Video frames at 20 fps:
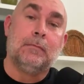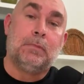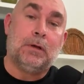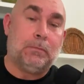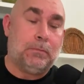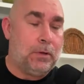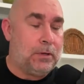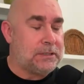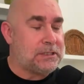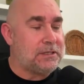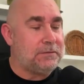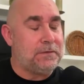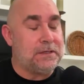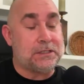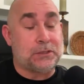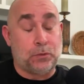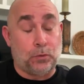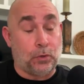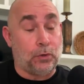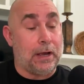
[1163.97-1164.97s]
But most of
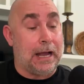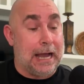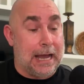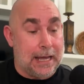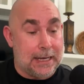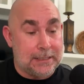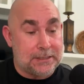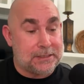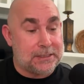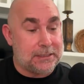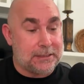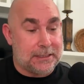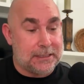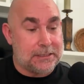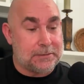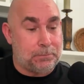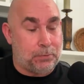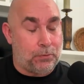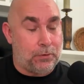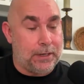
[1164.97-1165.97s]
us who are honest at
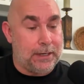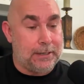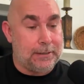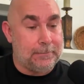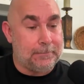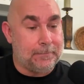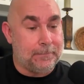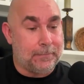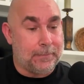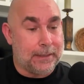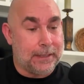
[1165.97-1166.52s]
this point